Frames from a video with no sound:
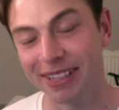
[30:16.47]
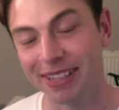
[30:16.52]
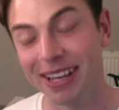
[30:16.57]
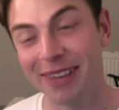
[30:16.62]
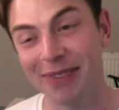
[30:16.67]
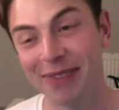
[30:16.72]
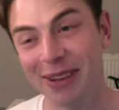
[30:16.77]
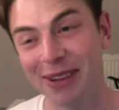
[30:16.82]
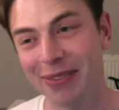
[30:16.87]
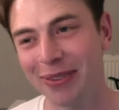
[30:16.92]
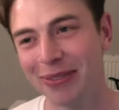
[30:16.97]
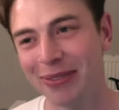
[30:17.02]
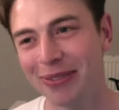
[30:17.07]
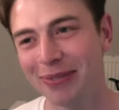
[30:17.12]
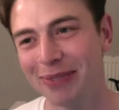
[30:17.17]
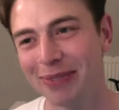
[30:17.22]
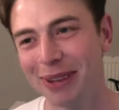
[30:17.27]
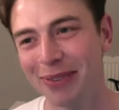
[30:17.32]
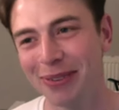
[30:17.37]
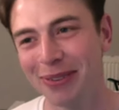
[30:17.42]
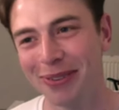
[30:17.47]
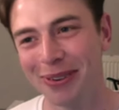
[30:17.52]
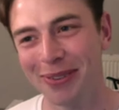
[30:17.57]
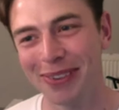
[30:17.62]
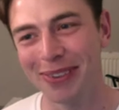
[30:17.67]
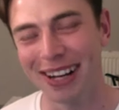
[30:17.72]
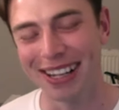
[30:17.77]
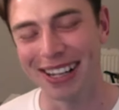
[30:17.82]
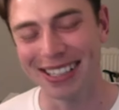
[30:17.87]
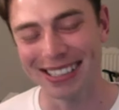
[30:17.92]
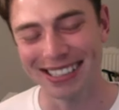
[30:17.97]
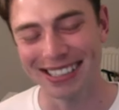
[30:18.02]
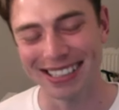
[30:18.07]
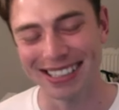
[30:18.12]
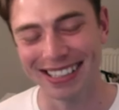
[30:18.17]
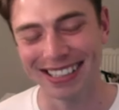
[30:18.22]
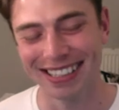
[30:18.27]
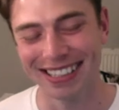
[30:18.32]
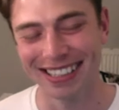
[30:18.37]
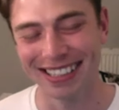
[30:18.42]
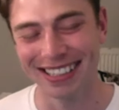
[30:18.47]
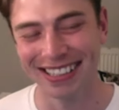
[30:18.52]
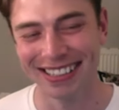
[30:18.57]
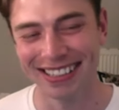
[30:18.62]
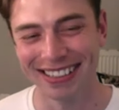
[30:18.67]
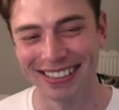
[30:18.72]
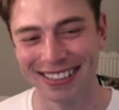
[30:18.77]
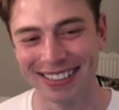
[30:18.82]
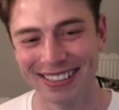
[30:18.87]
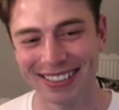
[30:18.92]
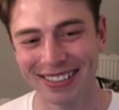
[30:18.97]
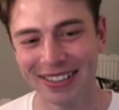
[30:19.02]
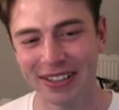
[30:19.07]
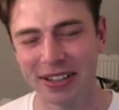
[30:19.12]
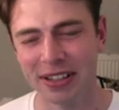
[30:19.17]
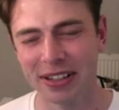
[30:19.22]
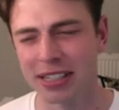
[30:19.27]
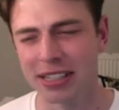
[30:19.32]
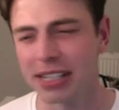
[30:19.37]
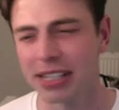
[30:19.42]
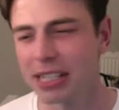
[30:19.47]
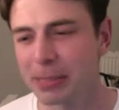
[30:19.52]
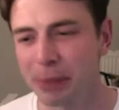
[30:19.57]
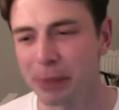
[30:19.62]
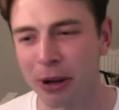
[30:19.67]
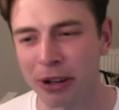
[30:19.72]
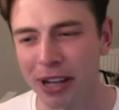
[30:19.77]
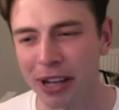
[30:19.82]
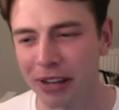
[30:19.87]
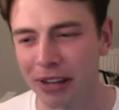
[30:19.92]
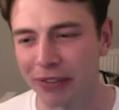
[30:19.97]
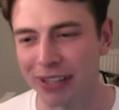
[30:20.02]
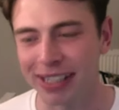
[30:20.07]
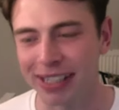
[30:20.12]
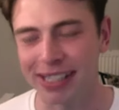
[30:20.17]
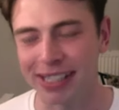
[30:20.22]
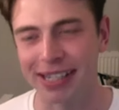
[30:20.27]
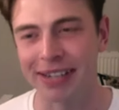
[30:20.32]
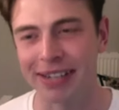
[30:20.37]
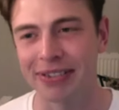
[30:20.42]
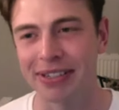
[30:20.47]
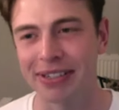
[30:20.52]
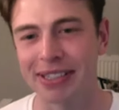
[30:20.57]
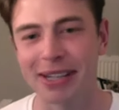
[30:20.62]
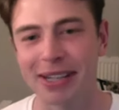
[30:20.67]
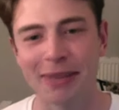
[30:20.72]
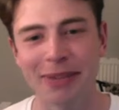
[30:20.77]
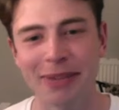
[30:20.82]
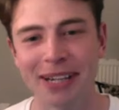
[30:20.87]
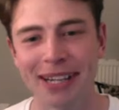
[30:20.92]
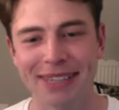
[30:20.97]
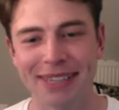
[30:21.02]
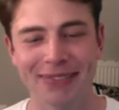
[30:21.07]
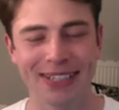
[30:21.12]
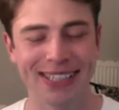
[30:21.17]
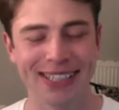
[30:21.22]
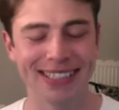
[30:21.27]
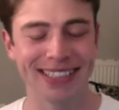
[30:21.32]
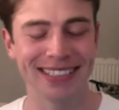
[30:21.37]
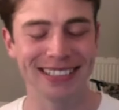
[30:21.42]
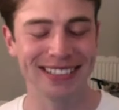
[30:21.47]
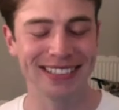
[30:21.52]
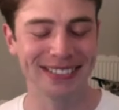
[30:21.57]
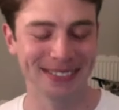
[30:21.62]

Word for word: Yeah, maybe four-part. Six-part Netflix series. Come on, Netflix.